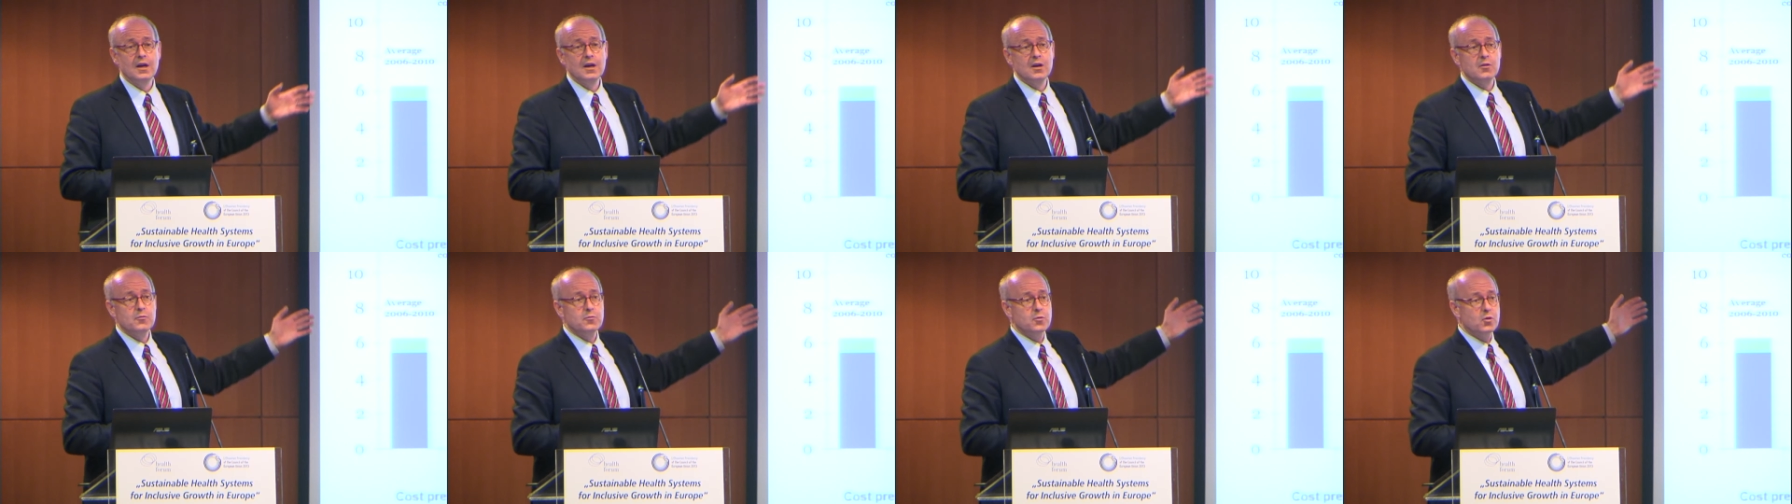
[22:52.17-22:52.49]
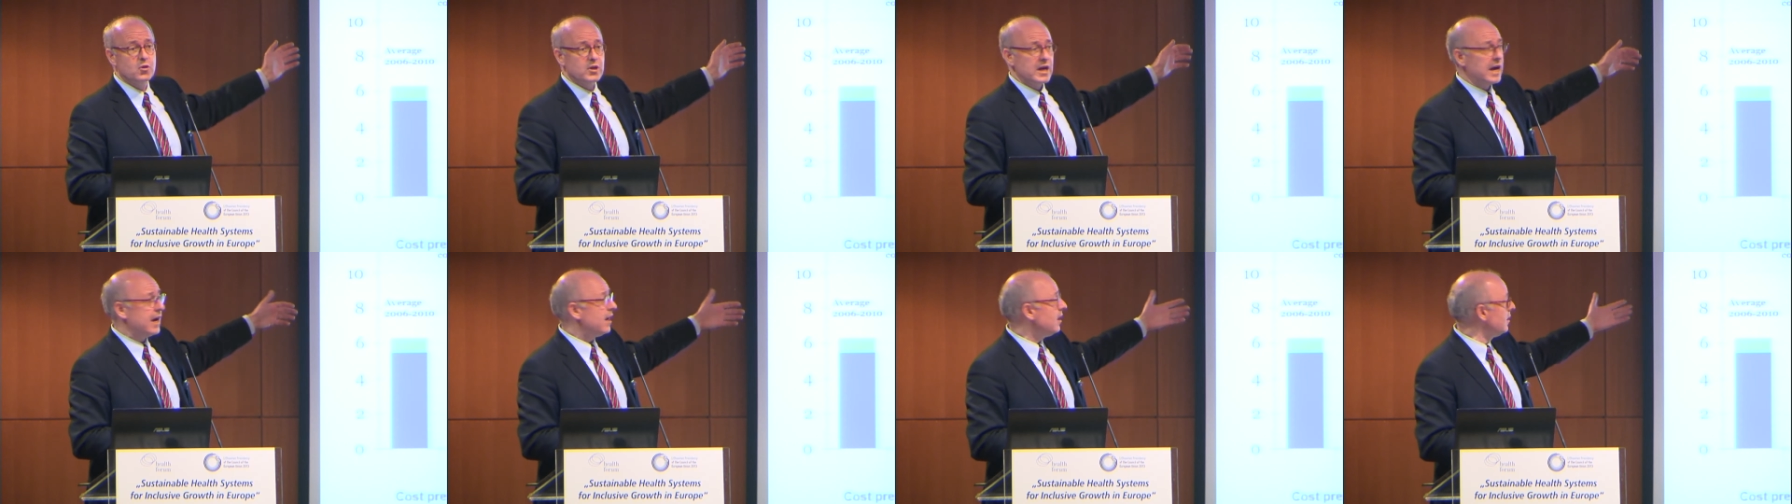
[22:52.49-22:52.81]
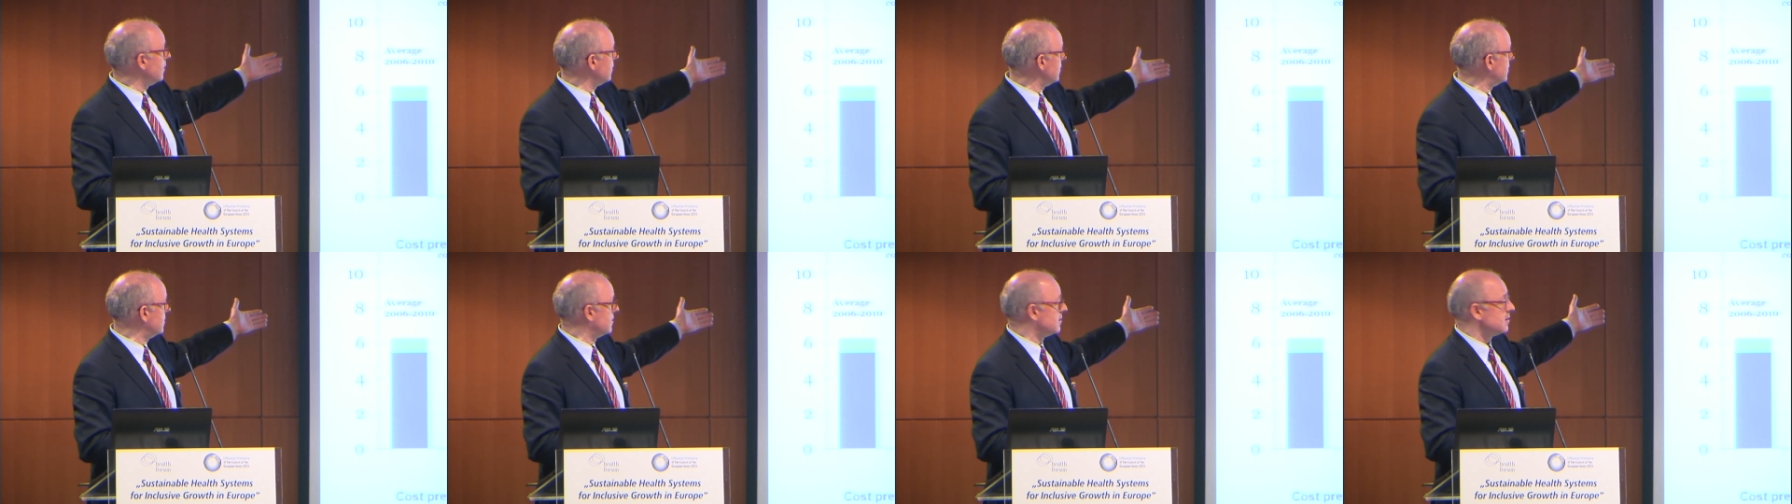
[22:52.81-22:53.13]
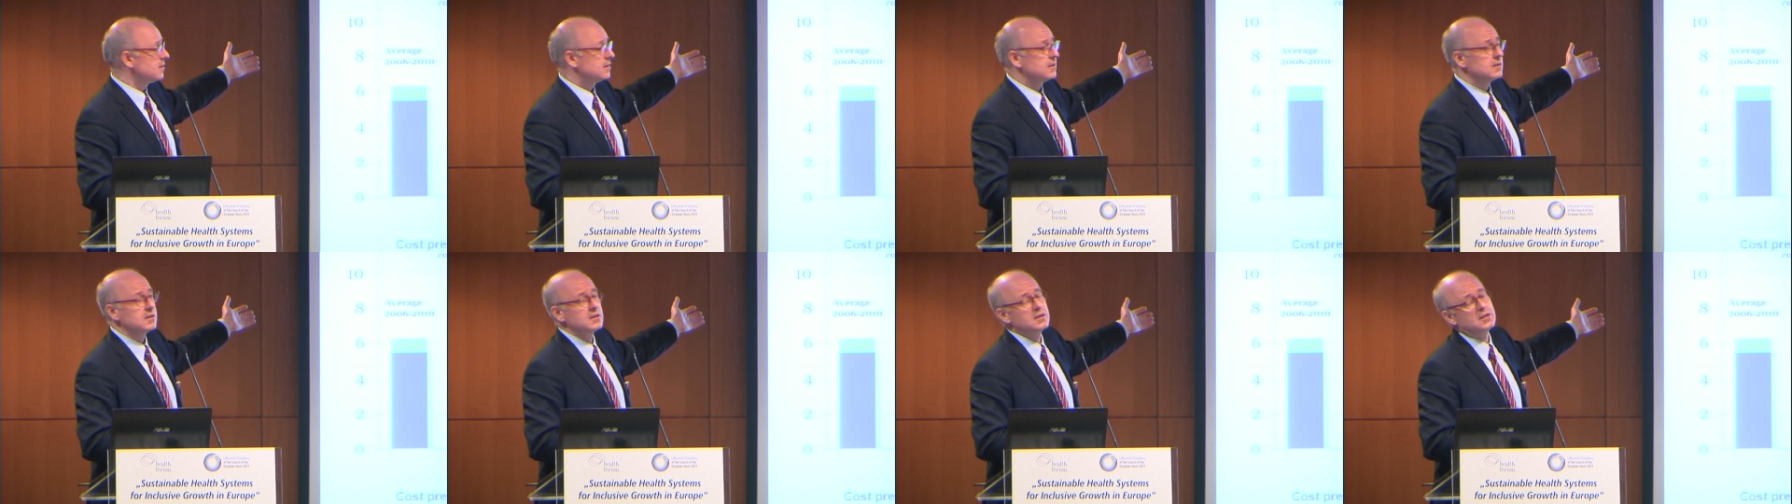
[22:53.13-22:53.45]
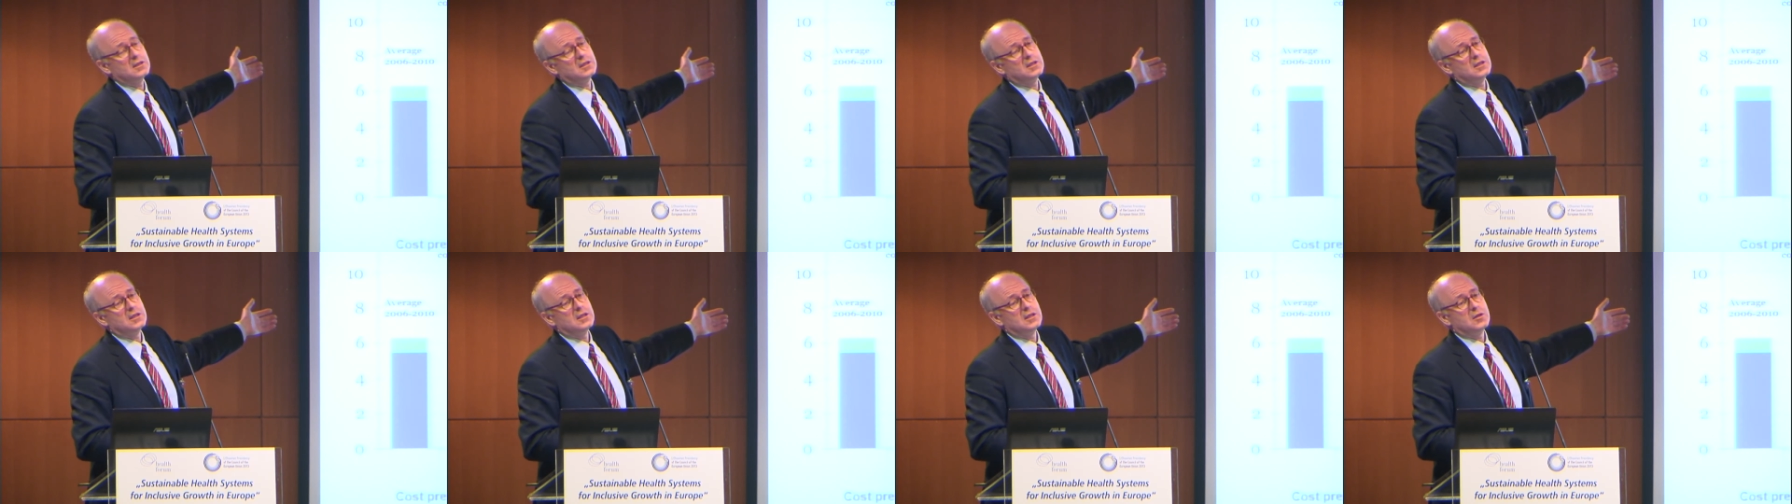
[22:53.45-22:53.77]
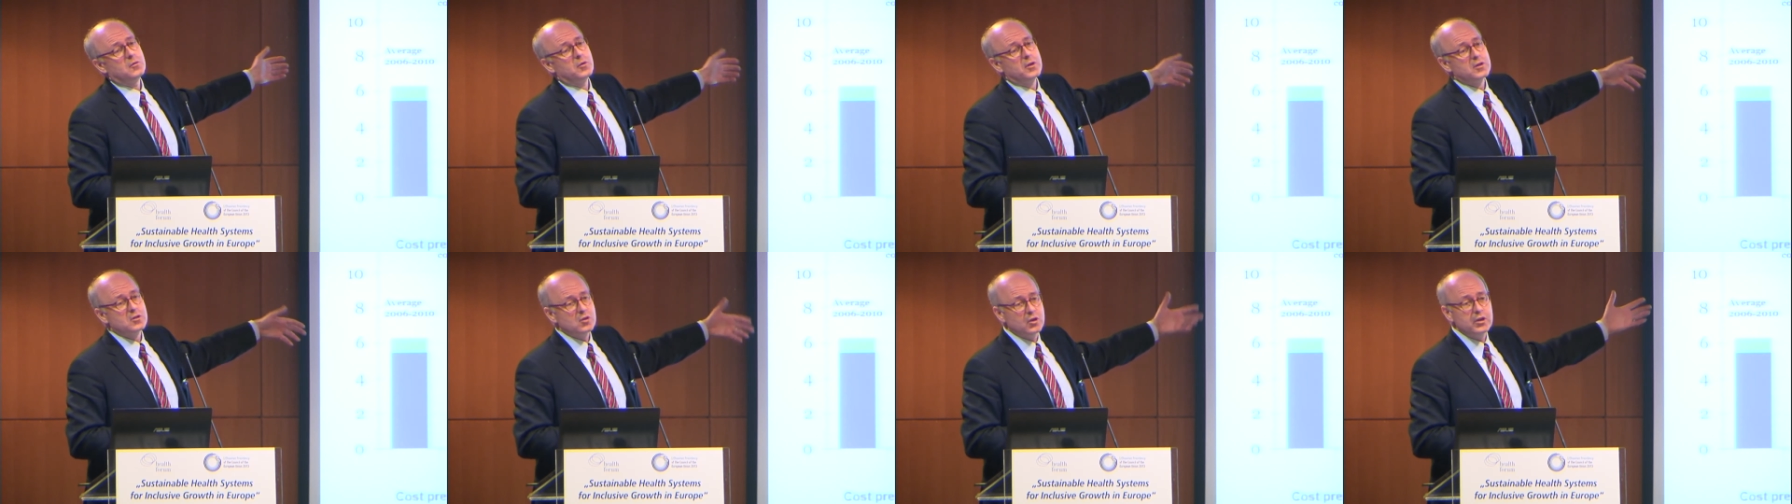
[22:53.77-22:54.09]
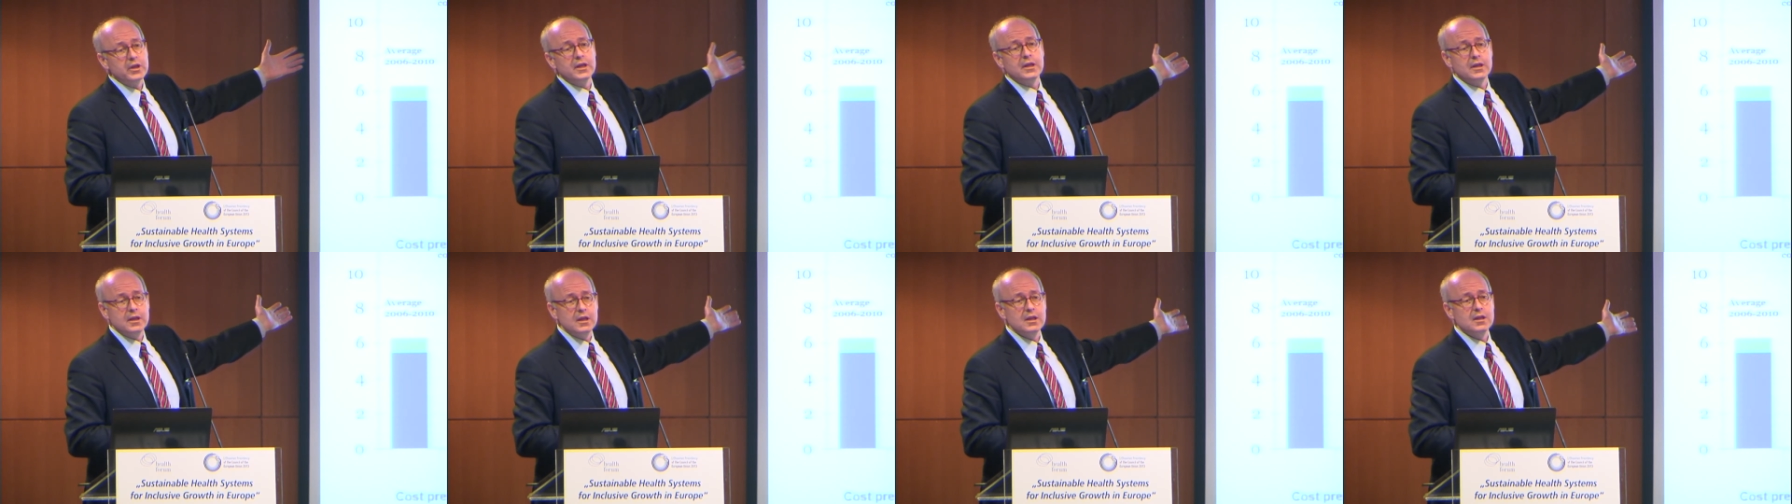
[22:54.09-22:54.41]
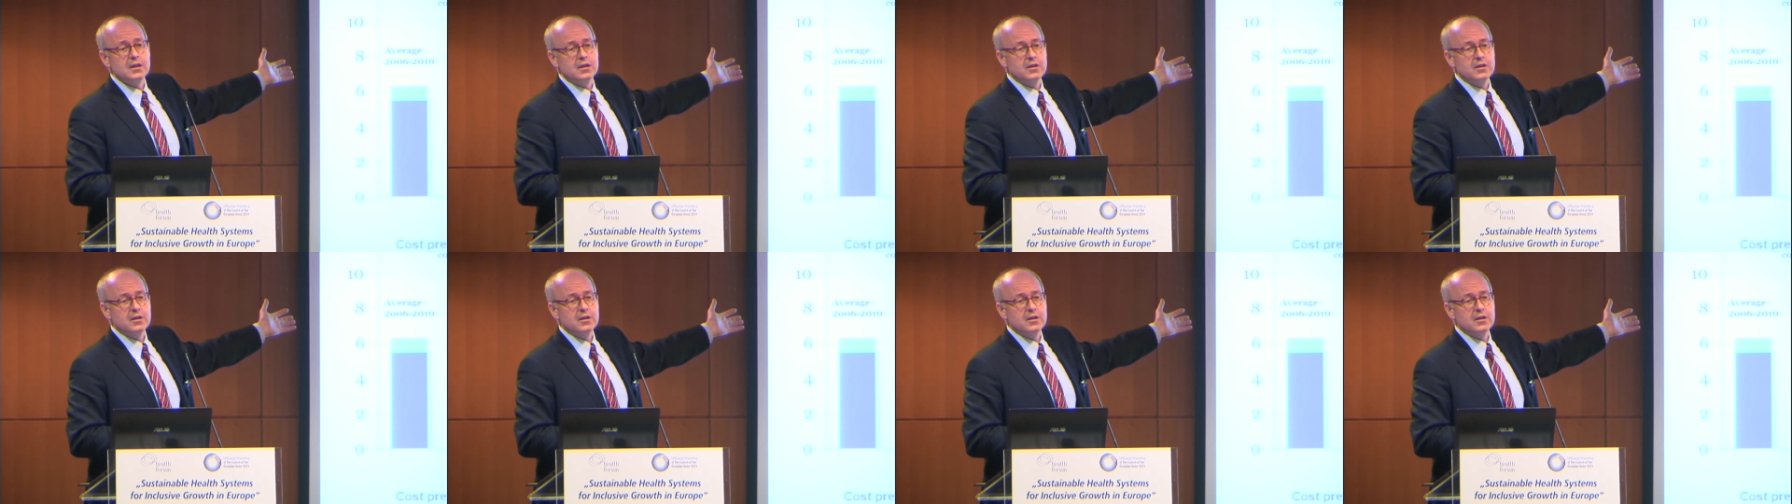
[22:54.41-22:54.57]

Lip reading: For health, we are talking here